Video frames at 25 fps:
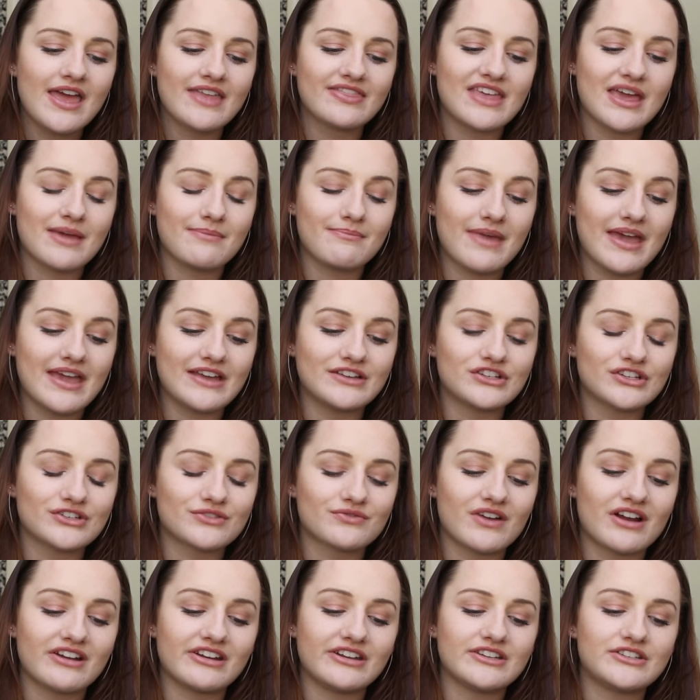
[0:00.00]
They may just
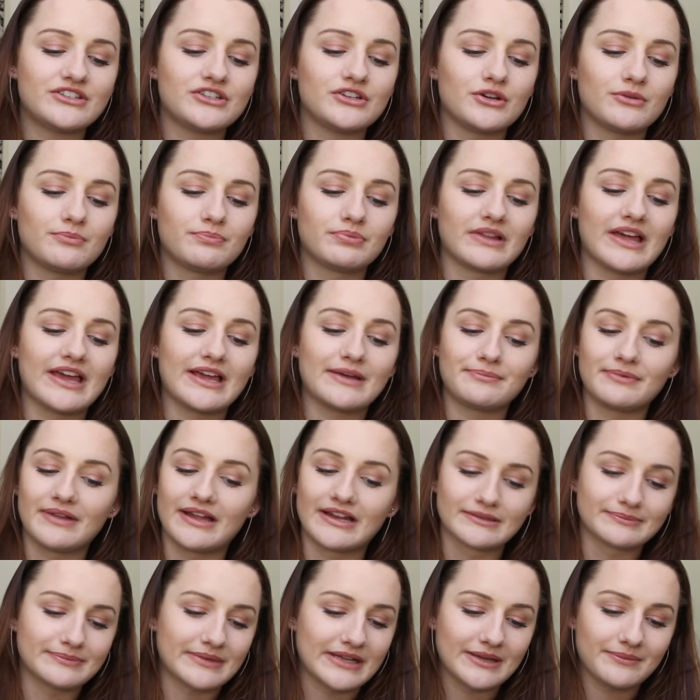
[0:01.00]
run into blank,
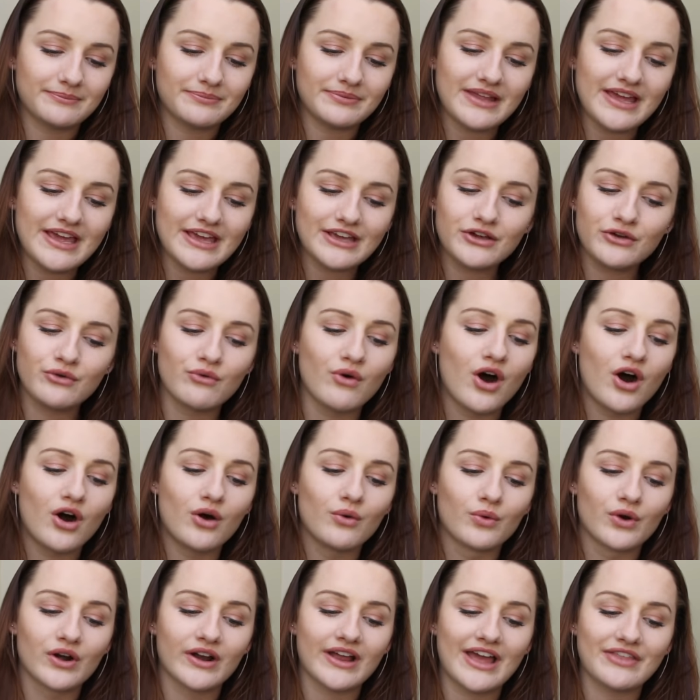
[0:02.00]
blank, blank, blank, who
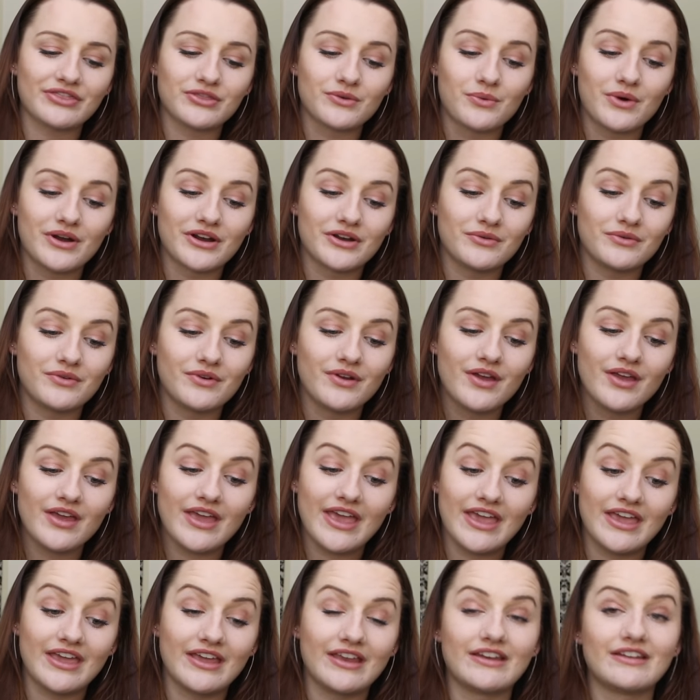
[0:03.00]
all work at the one in,
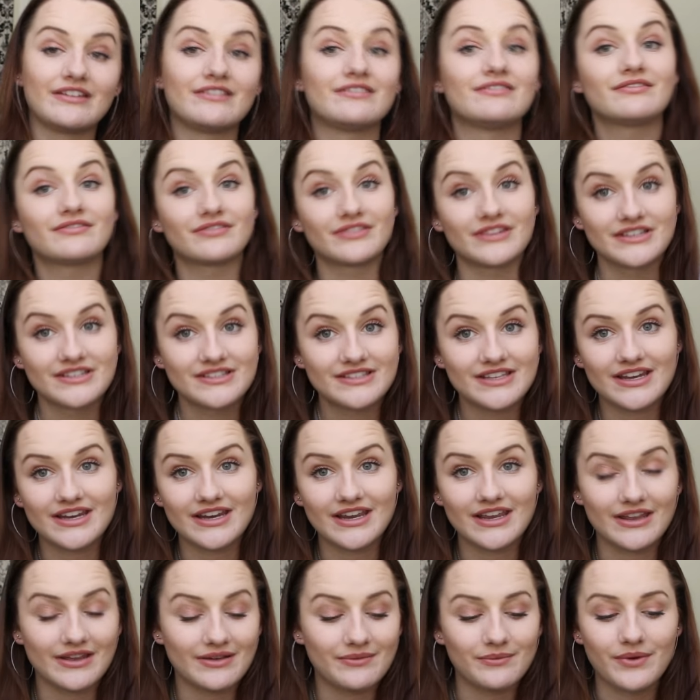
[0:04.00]
in the
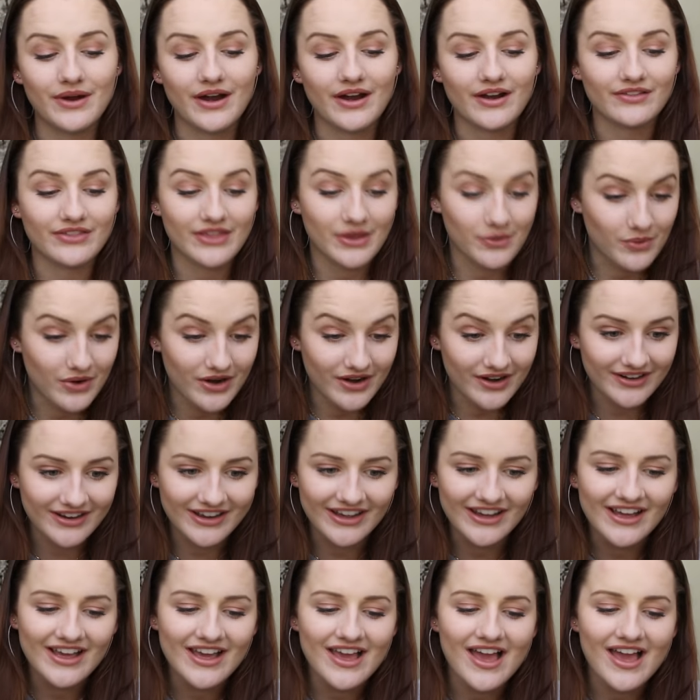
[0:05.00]
city where they work.